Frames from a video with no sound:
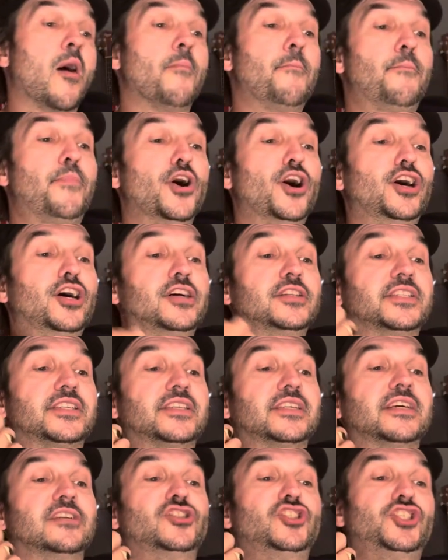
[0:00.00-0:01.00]
but
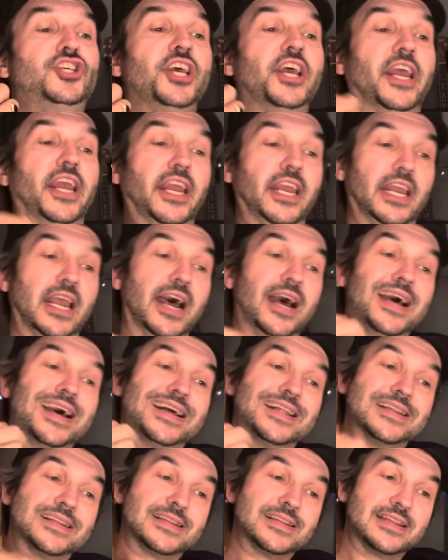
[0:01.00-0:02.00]
G,
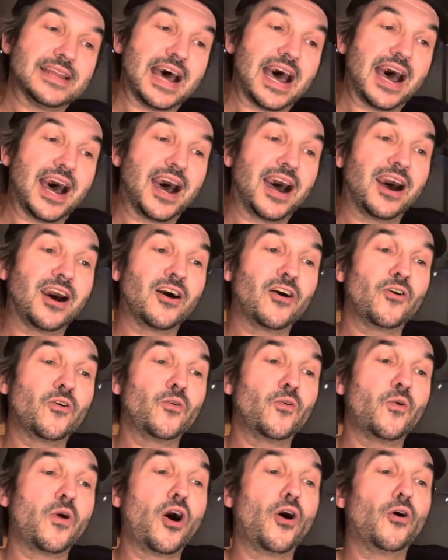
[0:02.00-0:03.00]

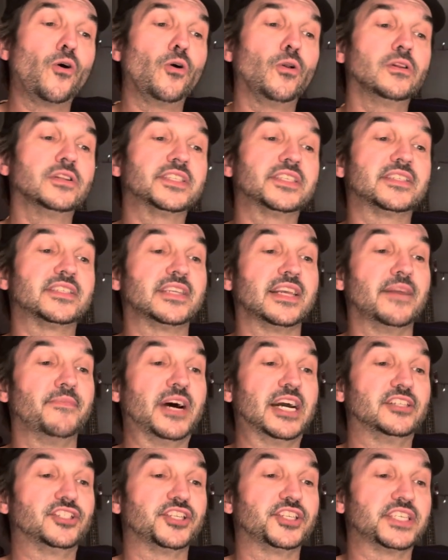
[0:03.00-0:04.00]
now old C
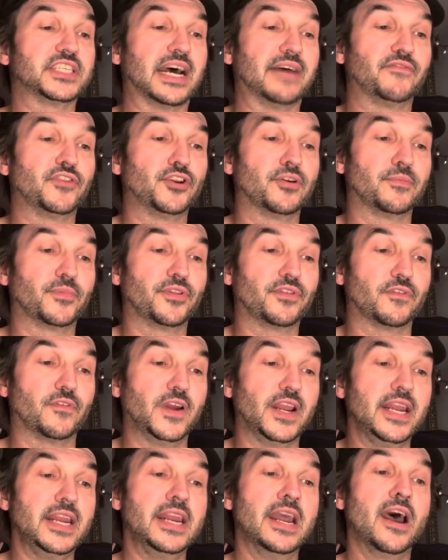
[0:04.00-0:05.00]
major 7 number
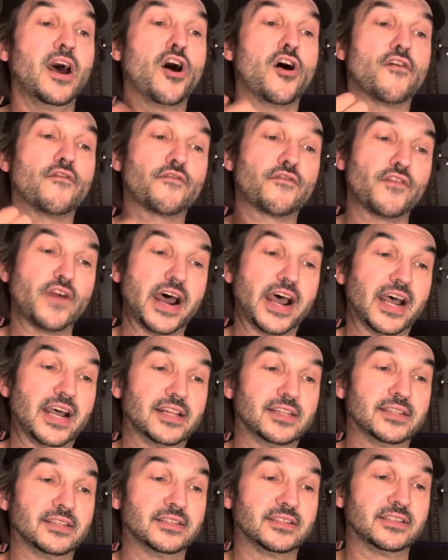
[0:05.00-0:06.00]
3,
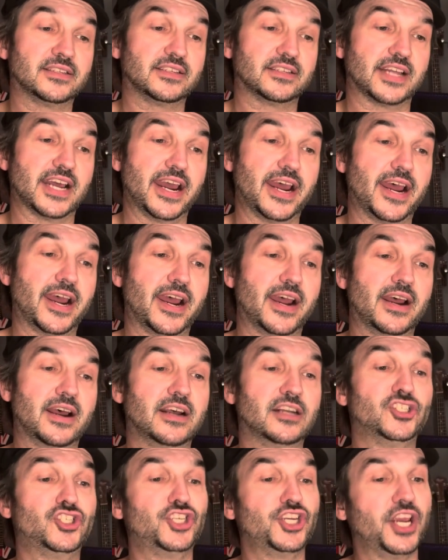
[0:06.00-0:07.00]
friends
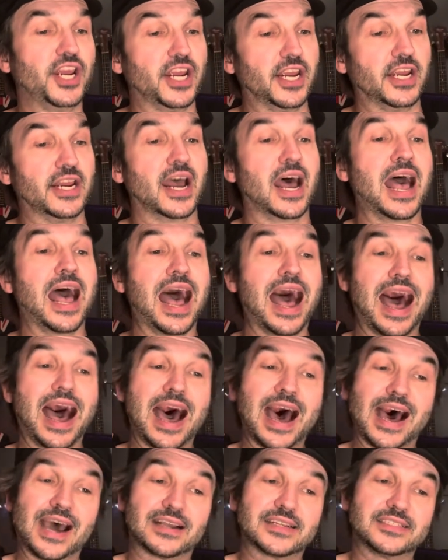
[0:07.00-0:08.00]
there G,
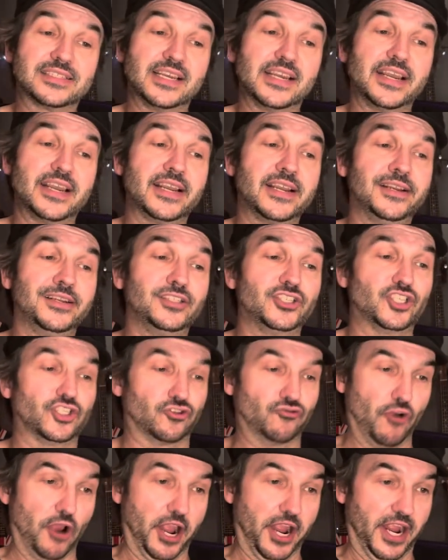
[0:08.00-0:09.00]
acting
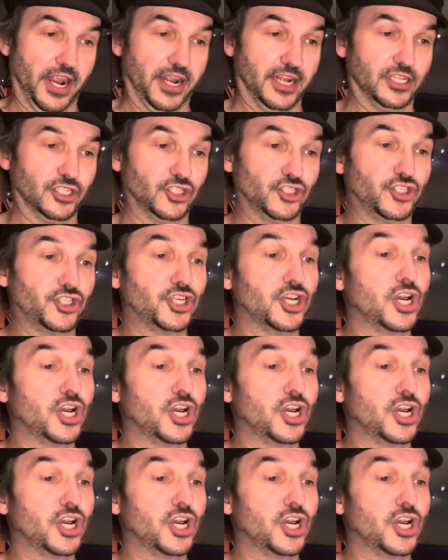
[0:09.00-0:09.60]
strange,